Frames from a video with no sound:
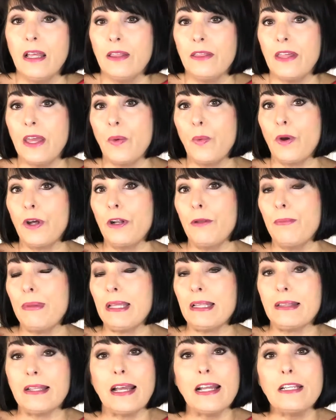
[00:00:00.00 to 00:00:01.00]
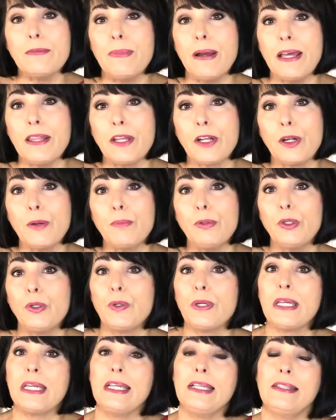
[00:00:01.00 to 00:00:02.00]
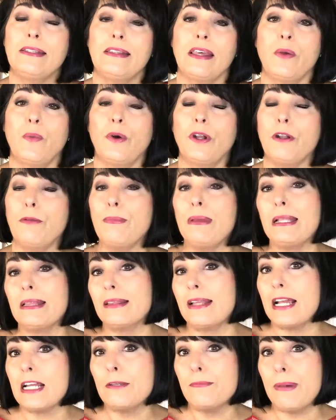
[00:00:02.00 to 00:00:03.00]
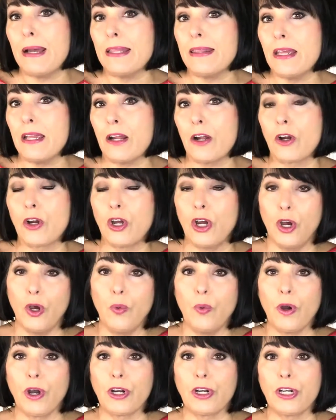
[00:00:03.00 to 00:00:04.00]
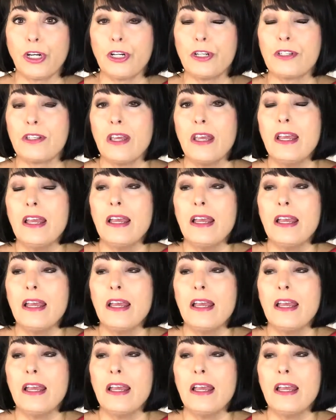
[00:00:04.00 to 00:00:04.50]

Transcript: They want to be liked by their employees. They want to be liked by their coworkers.